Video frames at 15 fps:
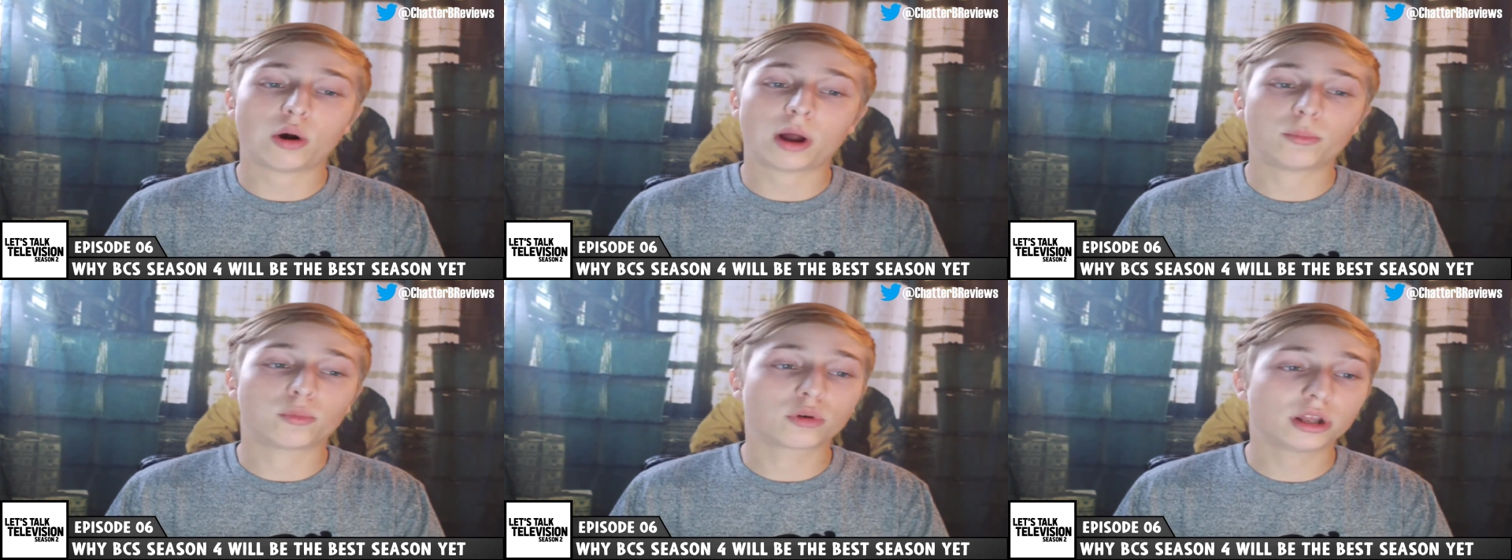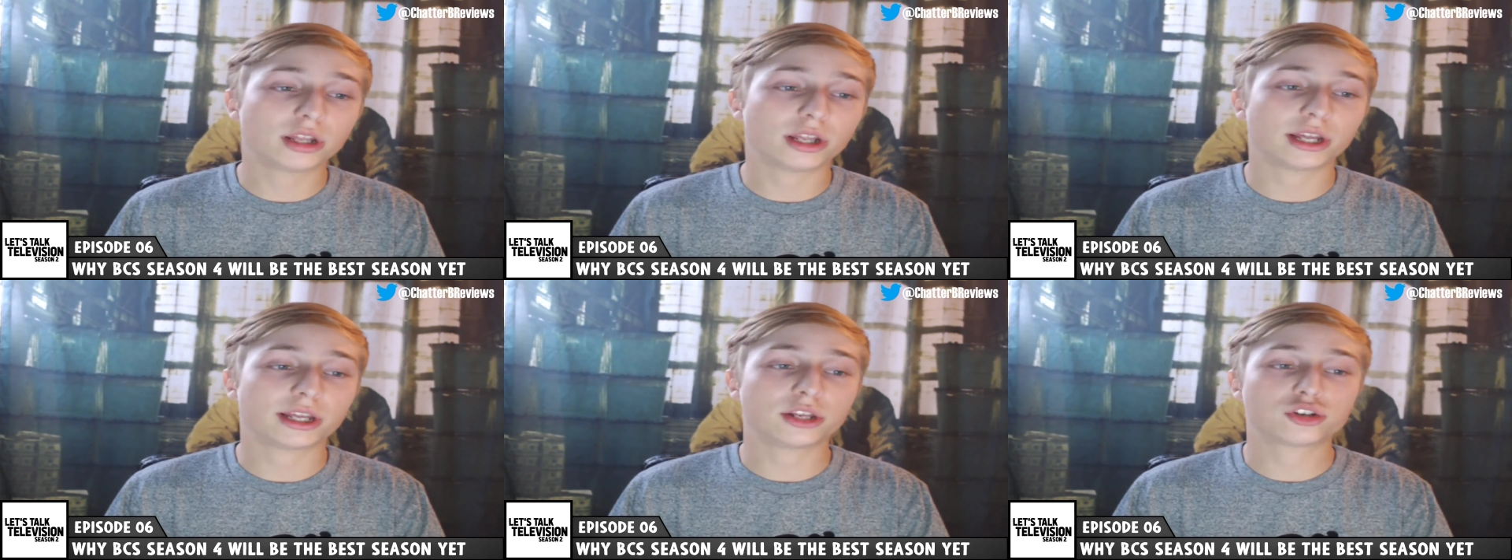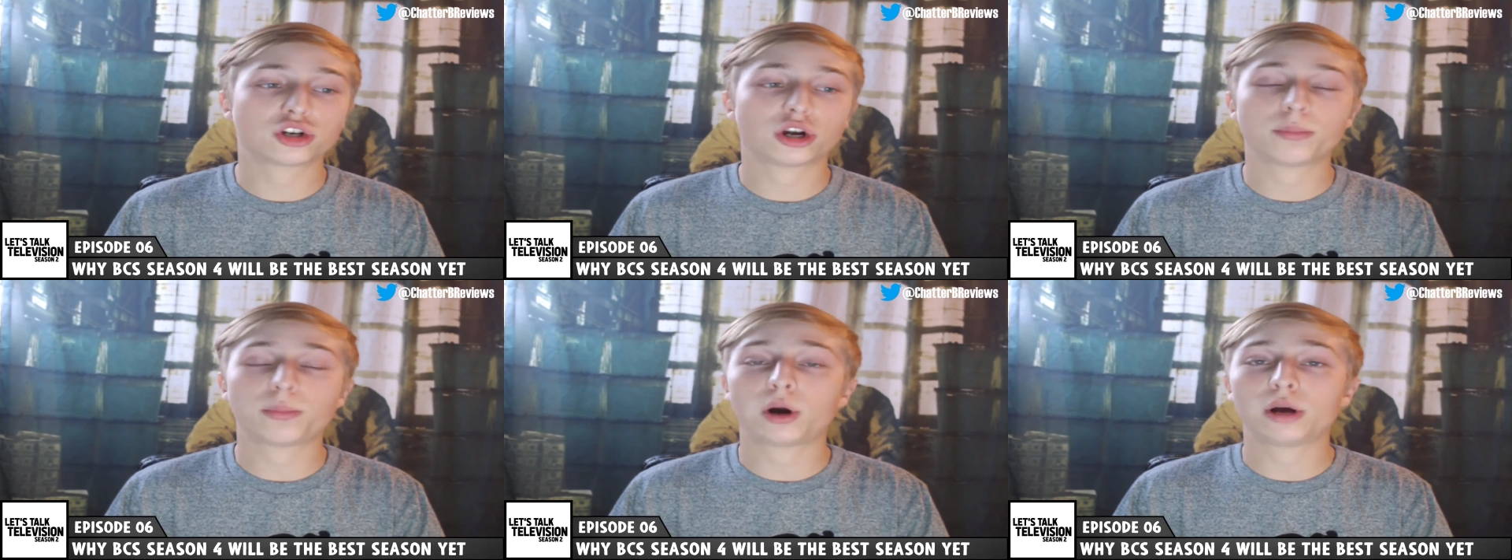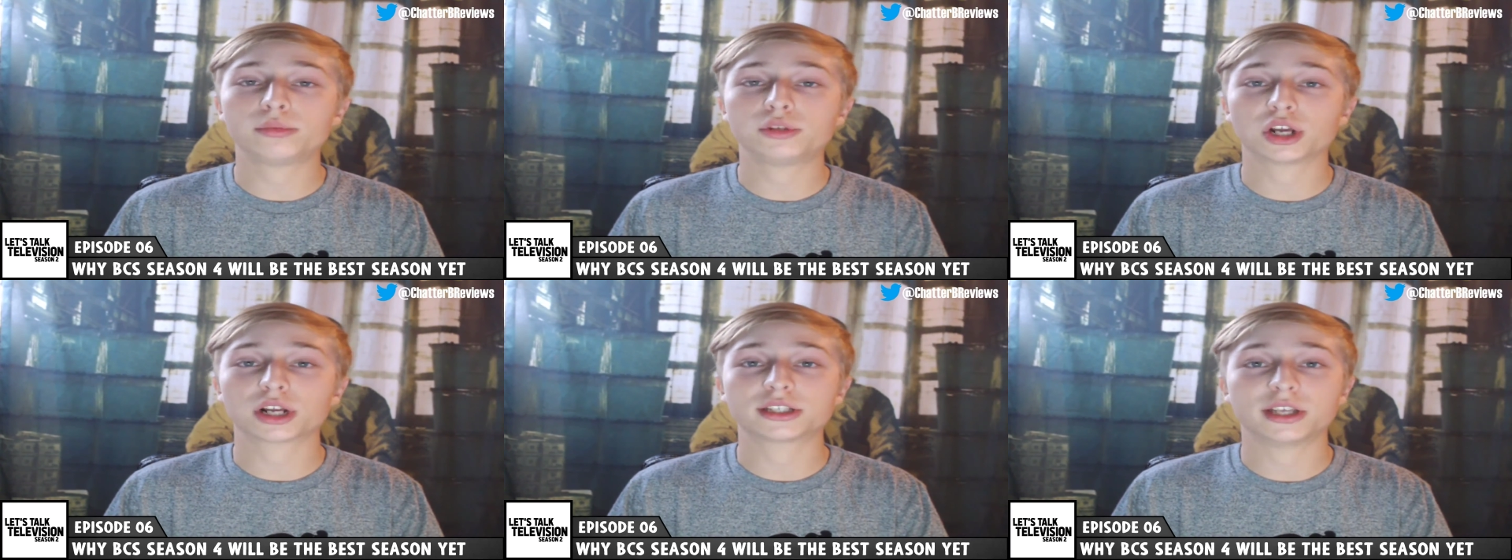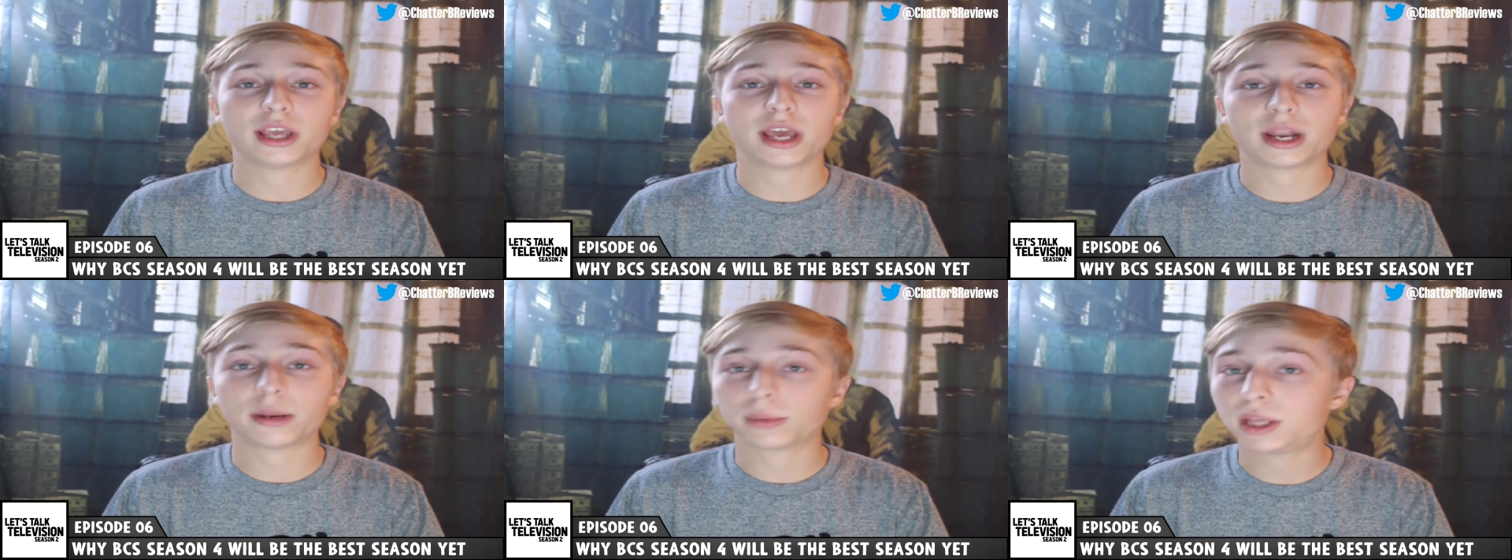really liking Sharp Objects.
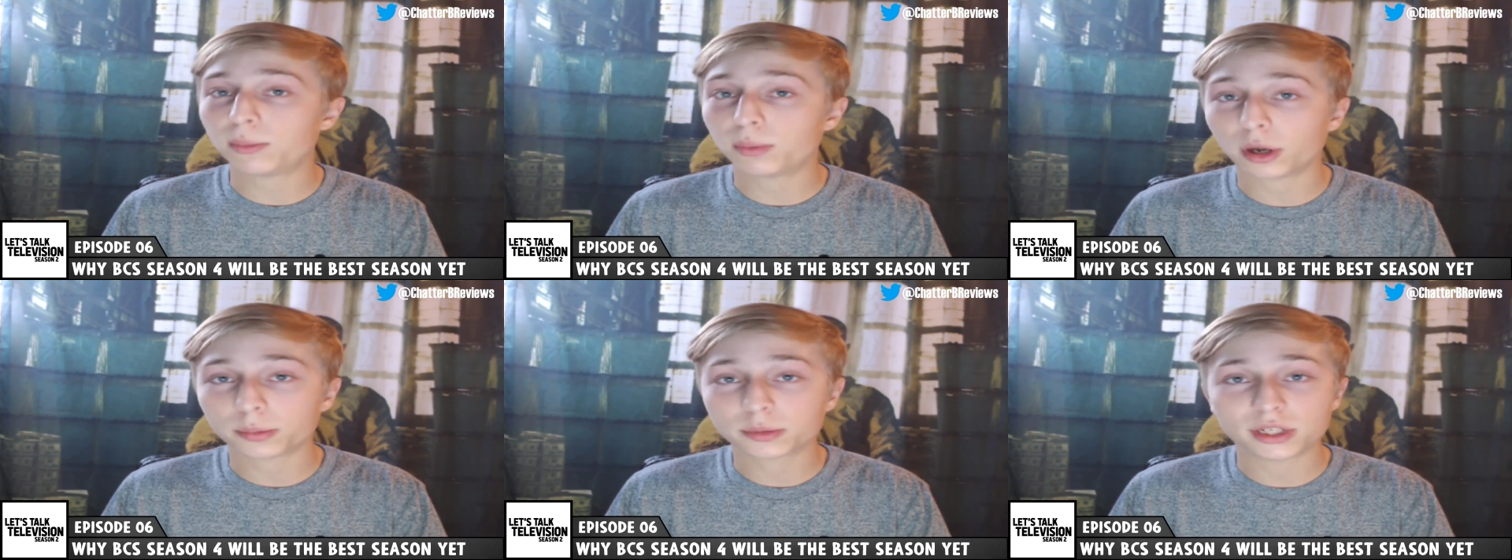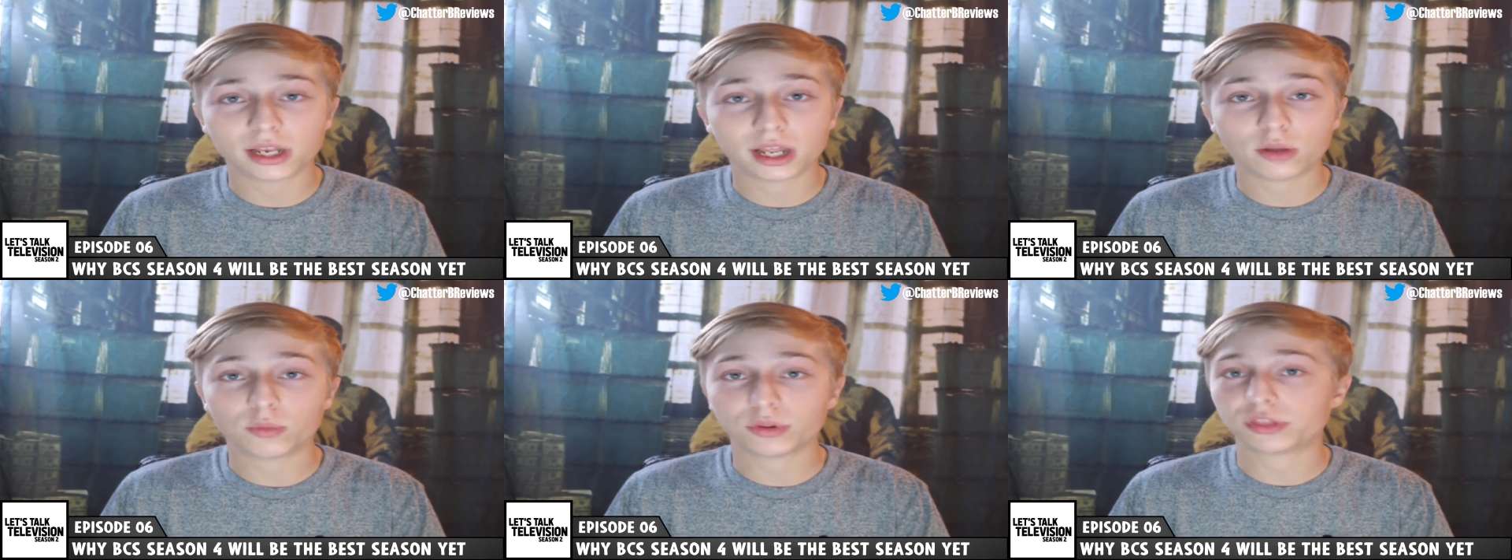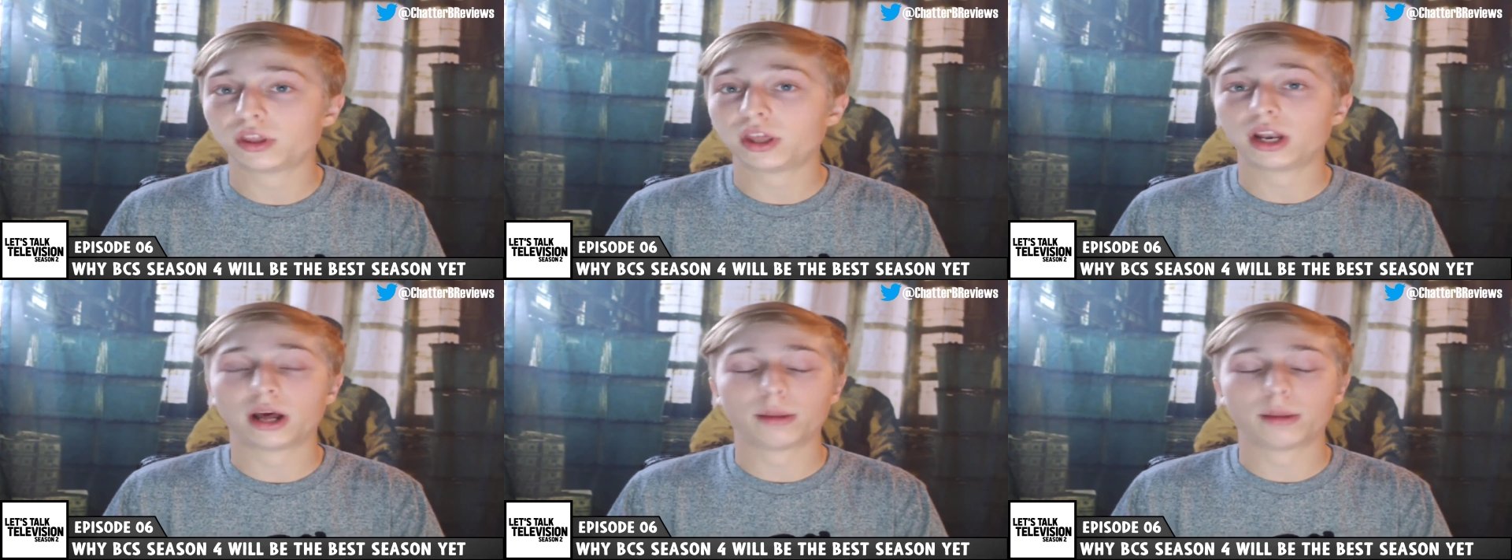Again, I'm keeping up to date with it.